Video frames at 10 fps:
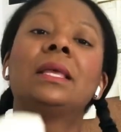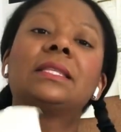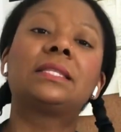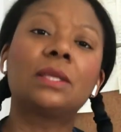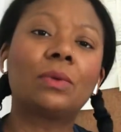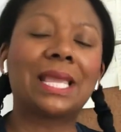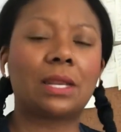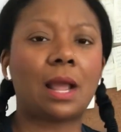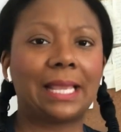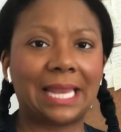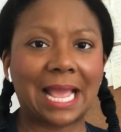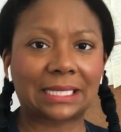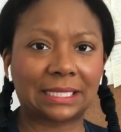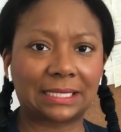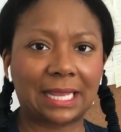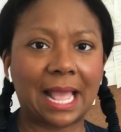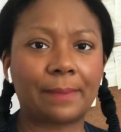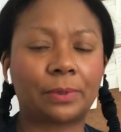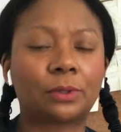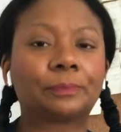still cannot get access to
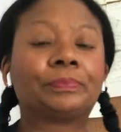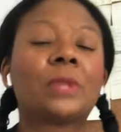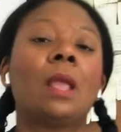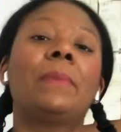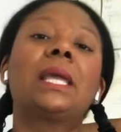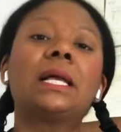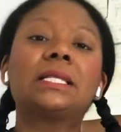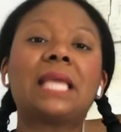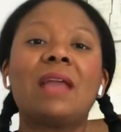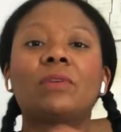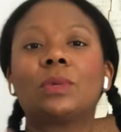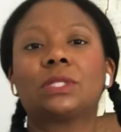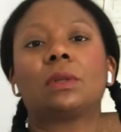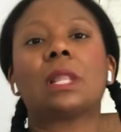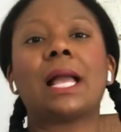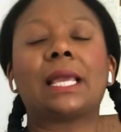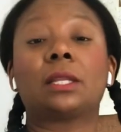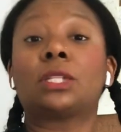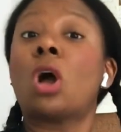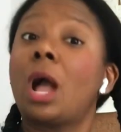capital because everyone's online
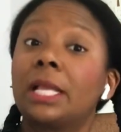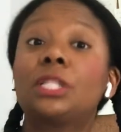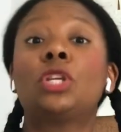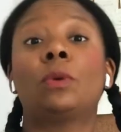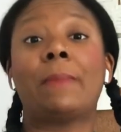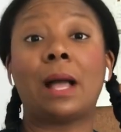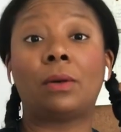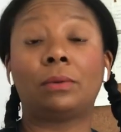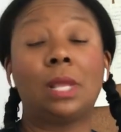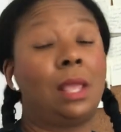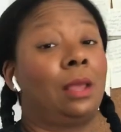kind of talking to you about